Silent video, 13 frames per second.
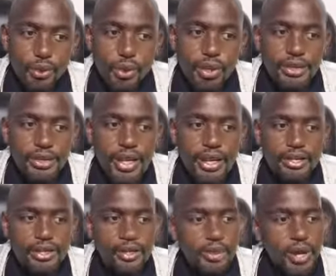What
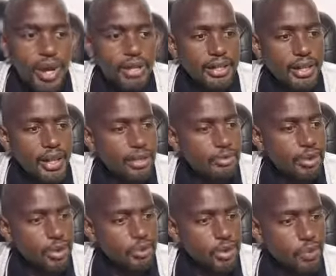then do I gain
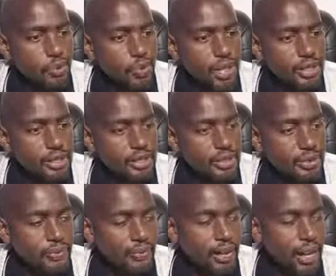by being wise?
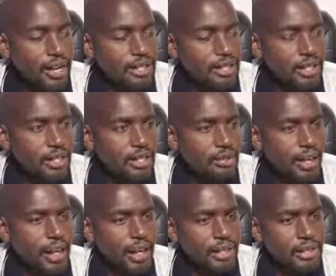I said in
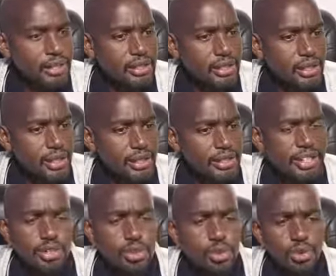my heart.
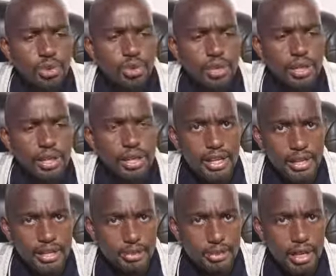This too
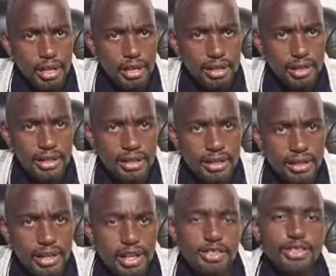is
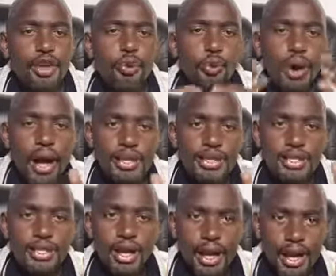meaningless. The
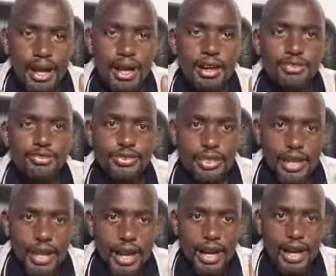wise have
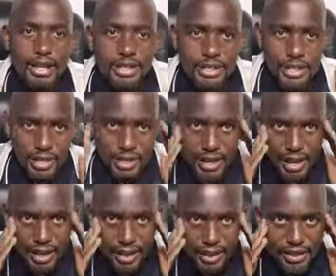their eyes in
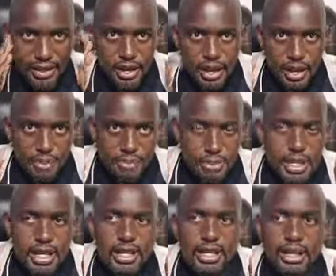their head,
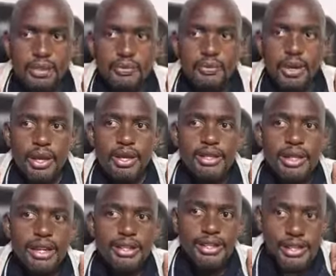meaning
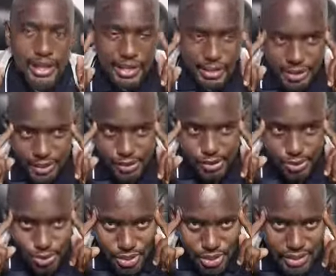that they
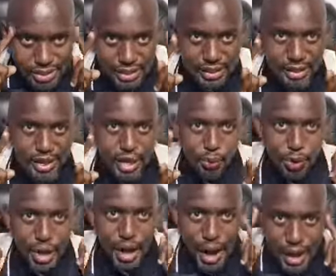get to see.
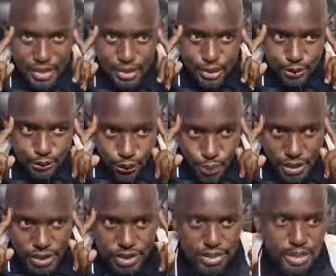Whereas the
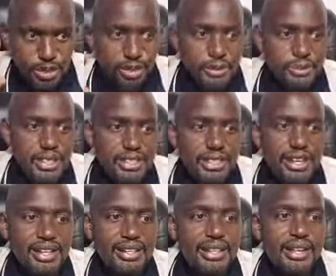foolish, the scripture
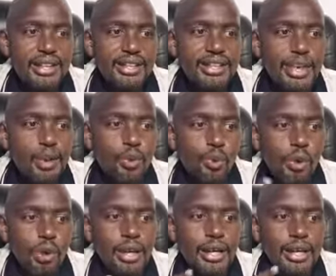says, they
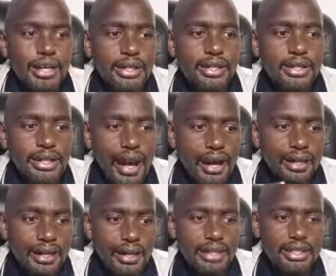walk in
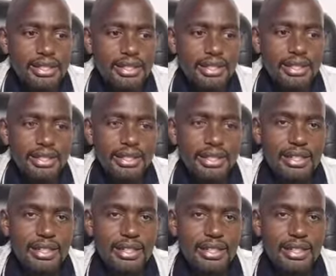darkness.